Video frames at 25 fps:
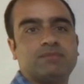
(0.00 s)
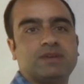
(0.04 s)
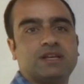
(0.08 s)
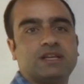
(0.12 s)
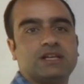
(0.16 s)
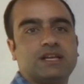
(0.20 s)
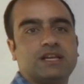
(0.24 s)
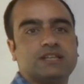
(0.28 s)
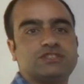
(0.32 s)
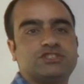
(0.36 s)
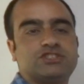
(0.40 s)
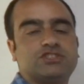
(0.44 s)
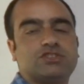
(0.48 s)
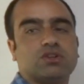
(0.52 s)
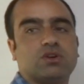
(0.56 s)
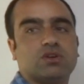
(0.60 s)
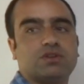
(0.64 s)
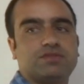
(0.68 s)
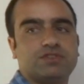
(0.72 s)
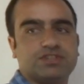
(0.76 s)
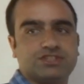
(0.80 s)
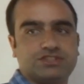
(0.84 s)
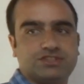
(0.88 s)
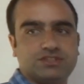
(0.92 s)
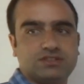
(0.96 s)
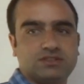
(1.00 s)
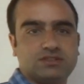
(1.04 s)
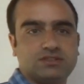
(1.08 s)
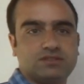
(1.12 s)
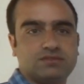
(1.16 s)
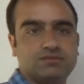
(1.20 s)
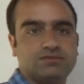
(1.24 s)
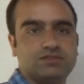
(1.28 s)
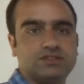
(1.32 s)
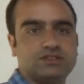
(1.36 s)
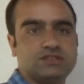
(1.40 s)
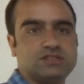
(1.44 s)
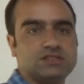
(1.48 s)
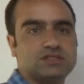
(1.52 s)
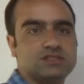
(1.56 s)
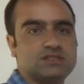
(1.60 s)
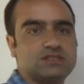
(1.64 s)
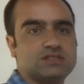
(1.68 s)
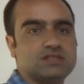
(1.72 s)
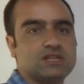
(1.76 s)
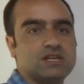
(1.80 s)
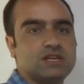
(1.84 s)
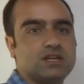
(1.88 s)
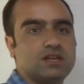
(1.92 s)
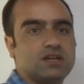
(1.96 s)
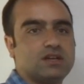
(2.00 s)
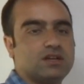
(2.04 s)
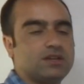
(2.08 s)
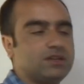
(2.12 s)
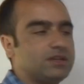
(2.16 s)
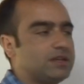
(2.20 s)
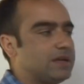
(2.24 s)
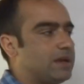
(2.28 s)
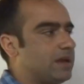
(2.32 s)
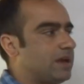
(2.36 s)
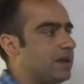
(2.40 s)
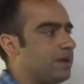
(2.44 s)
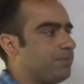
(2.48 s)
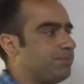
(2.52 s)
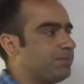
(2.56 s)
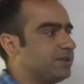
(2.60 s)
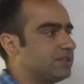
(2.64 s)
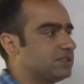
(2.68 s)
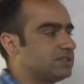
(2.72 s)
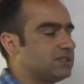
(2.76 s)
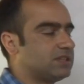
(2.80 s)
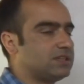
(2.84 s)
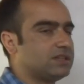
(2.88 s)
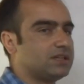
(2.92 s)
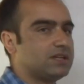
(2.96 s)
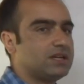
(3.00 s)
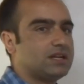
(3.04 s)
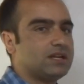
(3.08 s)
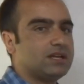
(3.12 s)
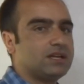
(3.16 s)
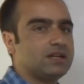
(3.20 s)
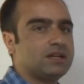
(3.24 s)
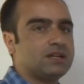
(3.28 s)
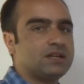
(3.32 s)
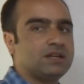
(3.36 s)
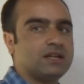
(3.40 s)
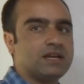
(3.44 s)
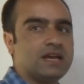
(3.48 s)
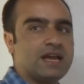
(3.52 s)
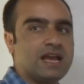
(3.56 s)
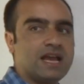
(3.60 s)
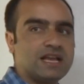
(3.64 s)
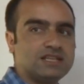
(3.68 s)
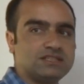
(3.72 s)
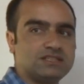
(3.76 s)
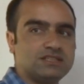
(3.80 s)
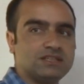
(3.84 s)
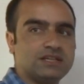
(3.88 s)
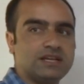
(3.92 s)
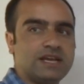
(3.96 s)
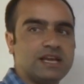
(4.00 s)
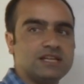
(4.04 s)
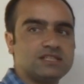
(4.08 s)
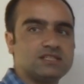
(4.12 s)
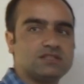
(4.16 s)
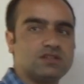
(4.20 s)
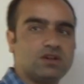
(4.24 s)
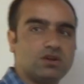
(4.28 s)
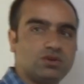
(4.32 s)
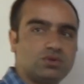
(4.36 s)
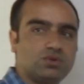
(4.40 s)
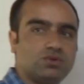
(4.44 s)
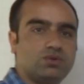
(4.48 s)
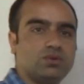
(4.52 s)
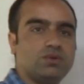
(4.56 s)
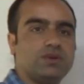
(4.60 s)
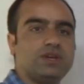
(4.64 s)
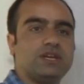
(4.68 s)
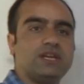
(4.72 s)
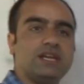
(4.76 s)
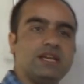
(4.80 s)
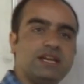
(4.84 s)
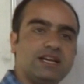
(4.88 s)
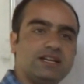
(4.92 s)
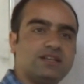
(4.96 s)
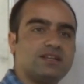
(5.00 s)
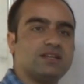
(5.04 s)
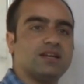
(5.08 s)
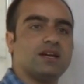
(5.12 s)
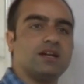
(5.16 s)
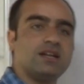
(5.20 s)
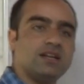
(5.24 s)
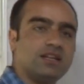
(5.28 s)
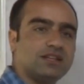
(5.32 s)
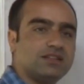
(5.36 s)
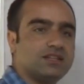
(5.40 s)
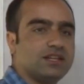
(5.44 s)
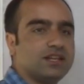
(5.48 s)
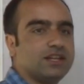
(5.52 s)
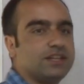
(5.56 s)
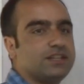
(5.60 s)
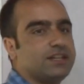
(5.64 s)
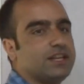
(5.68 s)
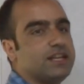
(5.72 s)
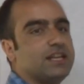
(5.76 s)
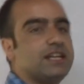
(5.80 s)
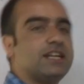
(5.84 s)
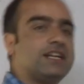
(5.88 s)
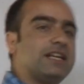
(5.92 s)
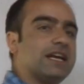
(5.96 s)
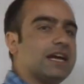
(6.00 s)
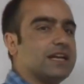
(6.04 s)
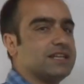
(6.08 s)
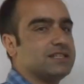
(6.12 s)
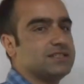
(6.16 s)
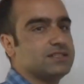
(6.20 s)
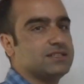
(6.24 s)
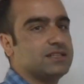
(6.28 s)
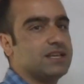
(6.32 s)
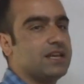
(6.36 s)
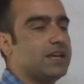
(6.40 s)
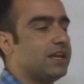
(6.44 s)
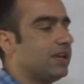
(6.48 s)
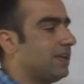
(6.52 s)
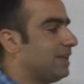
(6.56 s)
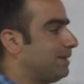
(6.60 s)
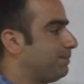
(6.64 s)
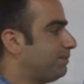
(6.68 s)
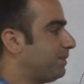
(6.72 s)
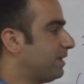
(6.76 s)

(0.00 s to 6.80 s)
a starvation, which is a person has not to eat anything till he dies. He